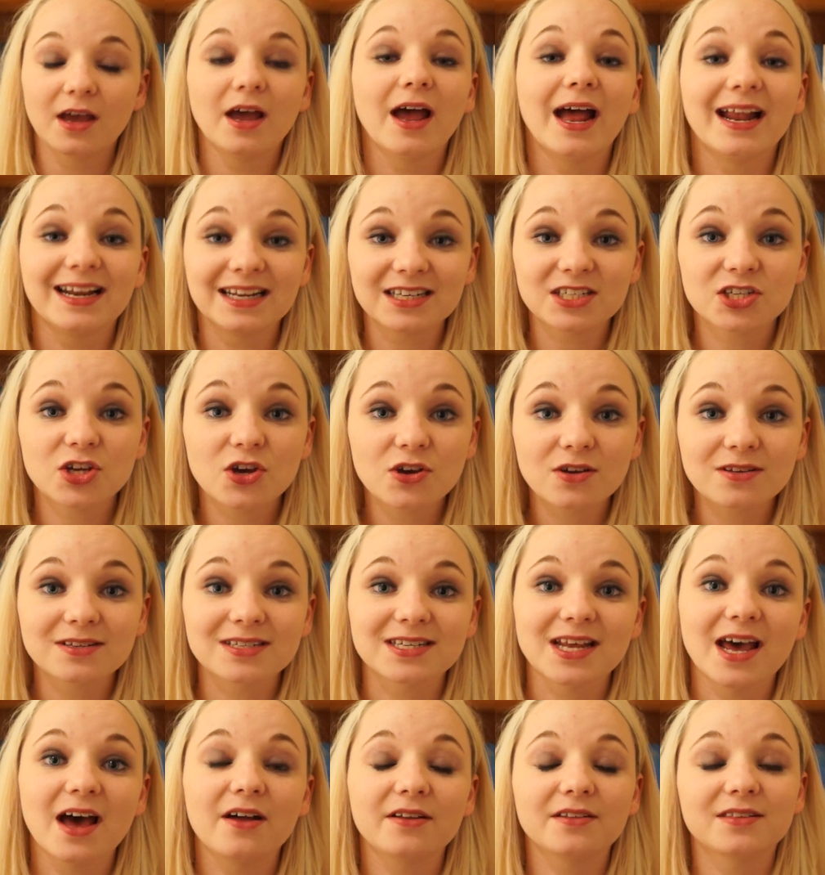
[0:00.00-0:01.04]
And it turns
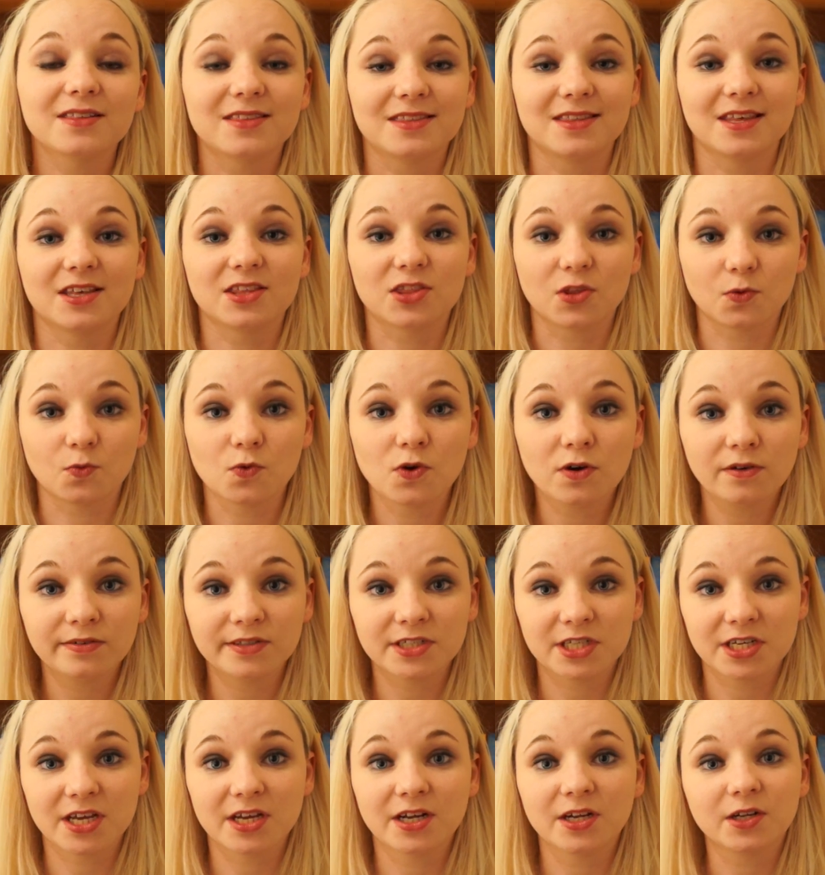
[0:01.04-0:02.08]
out that the wolf
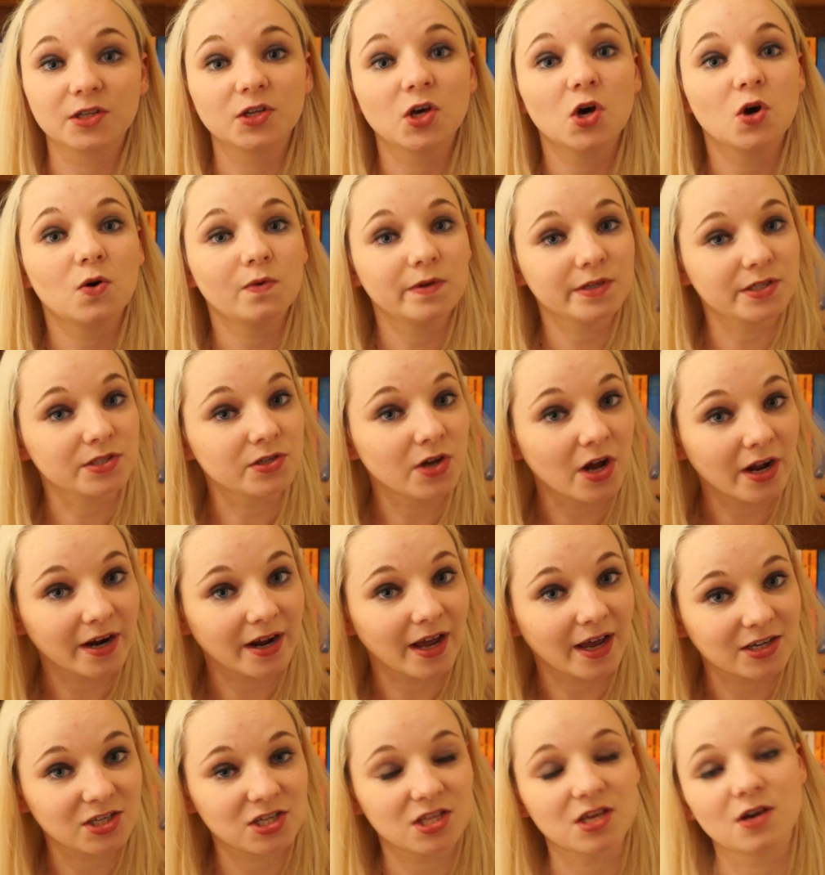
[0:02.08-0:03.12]
she killed was not
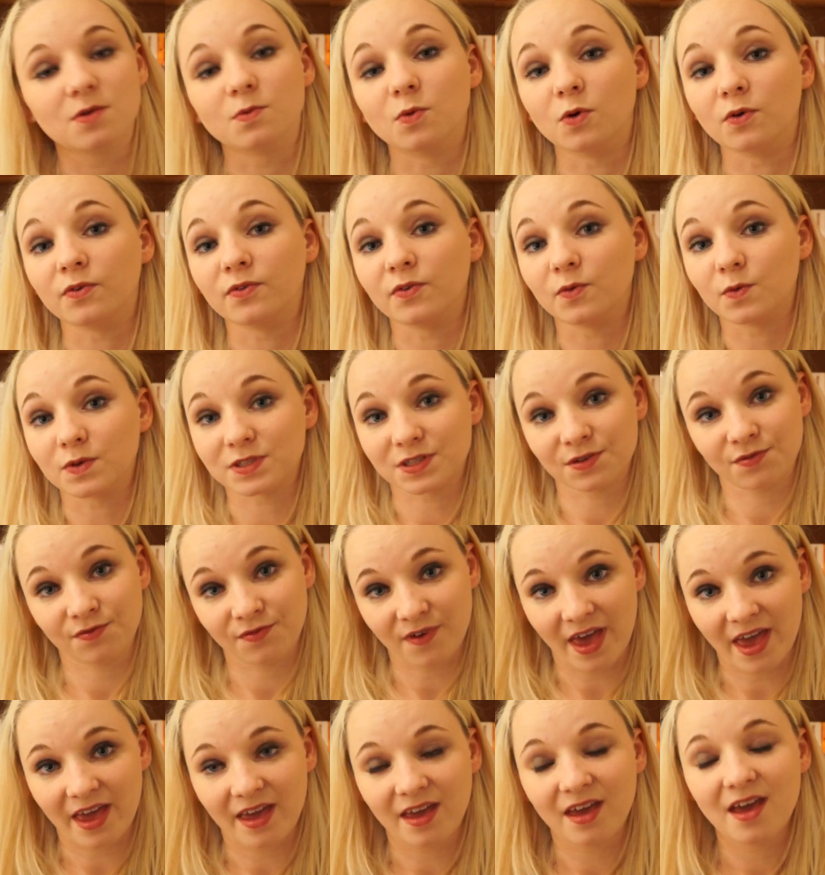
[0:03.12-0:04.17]
actually a wolf, it was a
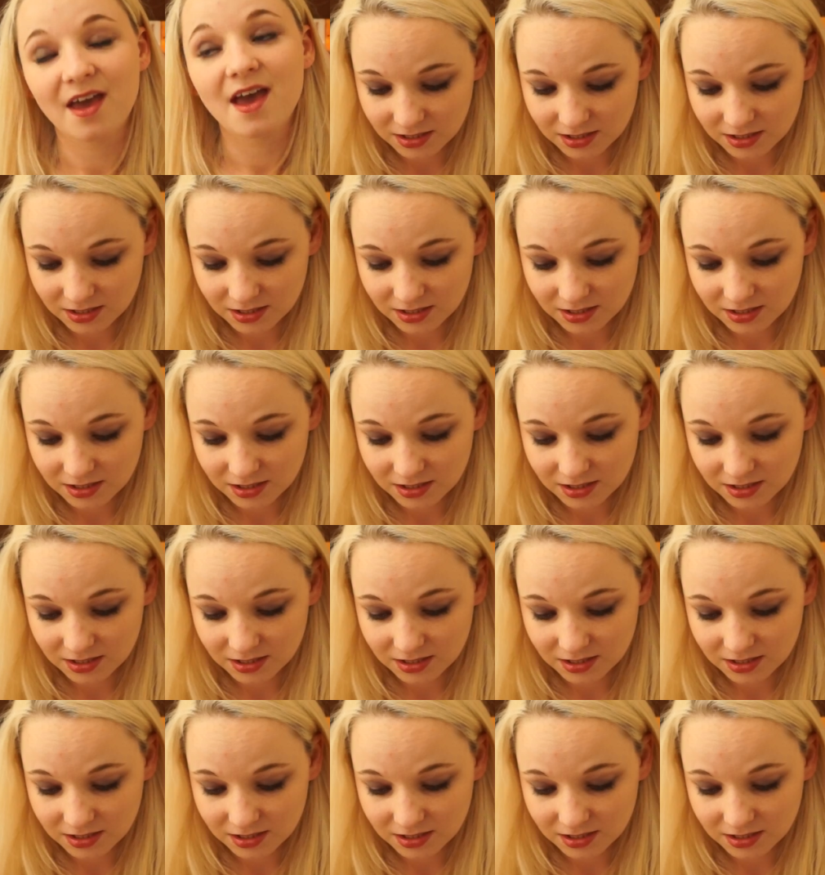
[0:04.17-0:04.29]
fae.